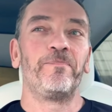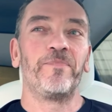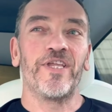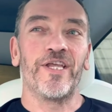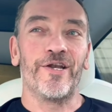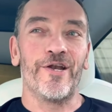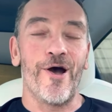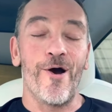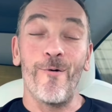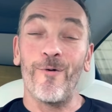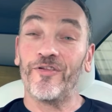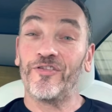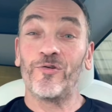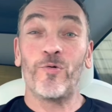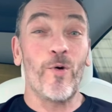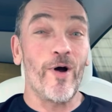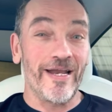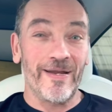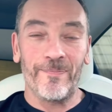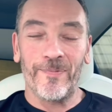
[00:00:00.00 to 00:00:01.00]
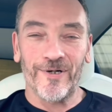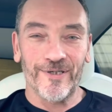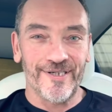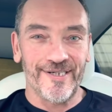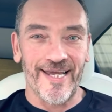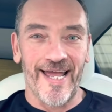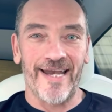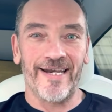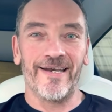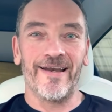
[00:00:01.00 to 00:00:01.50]
you know, with
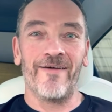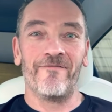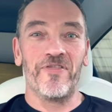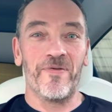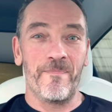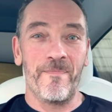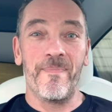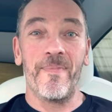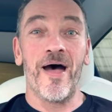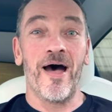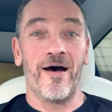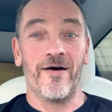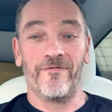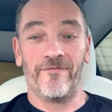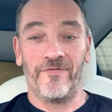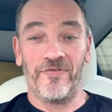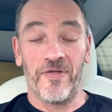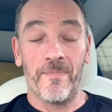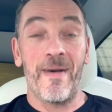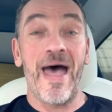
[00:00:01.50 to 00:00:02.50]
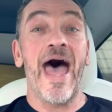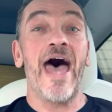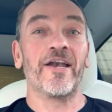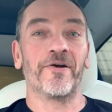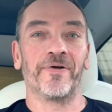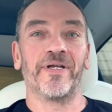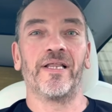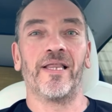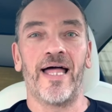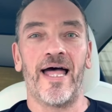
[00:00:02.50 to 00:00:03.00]
20% of the
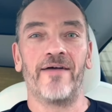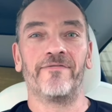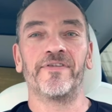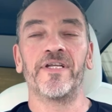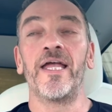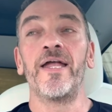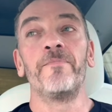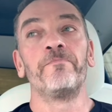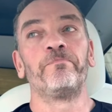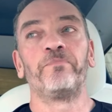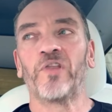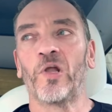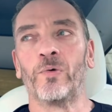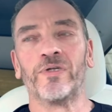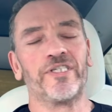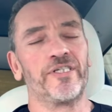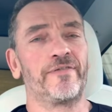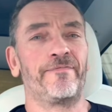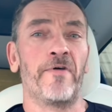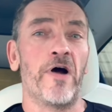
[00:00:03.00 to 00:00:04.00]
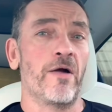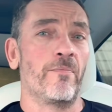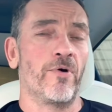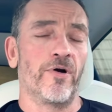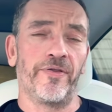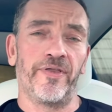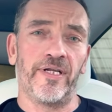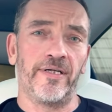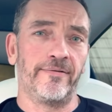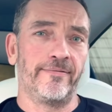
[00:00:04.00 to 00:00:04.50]
battery left, which is far
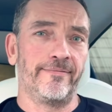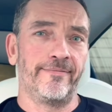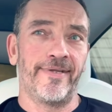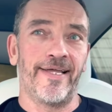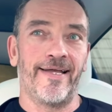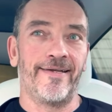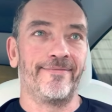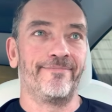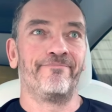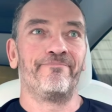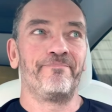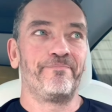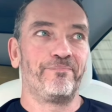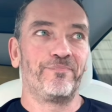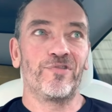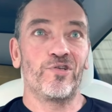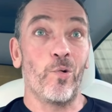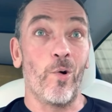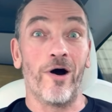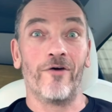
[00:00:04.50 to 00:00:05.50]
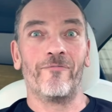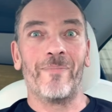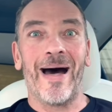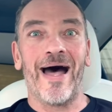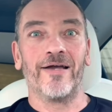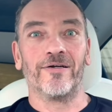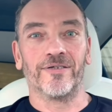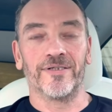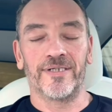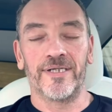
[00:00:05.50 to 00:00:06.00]
more than 12
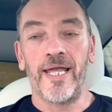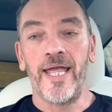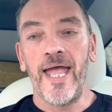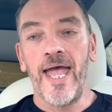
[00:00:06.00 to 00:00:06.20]
miles.